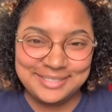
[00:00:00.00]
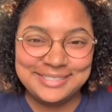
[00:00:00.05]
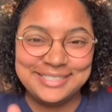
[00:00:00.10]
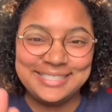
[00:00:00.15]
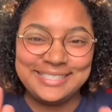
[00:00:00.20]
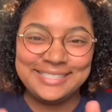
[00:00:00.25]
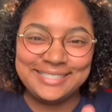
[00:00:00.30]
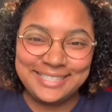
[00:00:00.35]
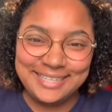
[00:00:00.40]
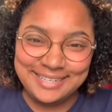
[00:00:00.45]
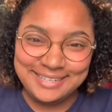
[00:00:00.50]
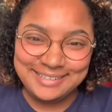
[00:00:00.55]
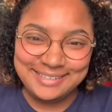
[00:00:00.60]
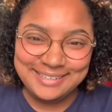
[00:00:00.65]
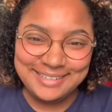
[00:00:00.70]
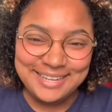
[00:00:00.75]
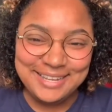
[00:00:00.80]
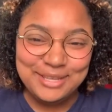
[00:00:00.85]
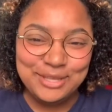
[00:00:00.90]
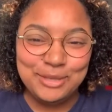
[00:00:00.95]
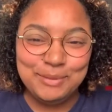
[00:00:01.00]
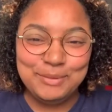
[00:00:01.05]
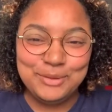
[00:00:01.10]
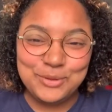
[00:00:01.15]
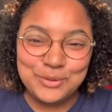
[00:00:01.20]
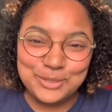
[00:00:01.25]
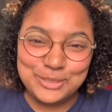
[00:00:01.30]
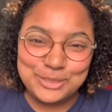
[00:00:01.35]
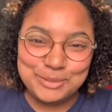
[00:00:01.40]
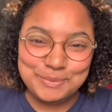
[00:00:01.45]
just sit. You be
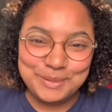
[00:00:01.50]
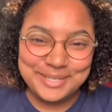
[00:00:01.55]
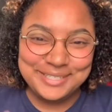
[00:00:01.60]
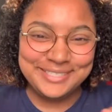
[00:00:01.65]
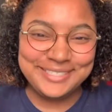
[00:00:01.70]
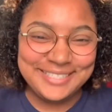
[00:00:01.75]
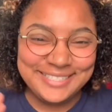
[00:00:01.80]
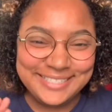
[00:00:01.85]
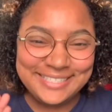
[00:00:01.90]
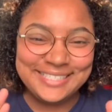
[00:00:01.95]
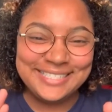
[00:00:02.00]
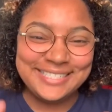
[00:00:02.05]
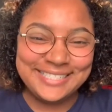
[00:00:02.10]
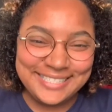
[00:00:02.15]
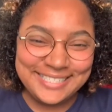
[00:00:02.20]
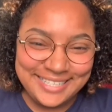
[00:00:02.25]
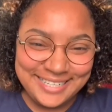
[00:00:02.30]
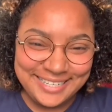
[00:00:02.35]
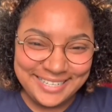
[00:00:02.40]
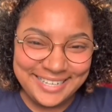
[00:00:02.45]
doing too much, just sit.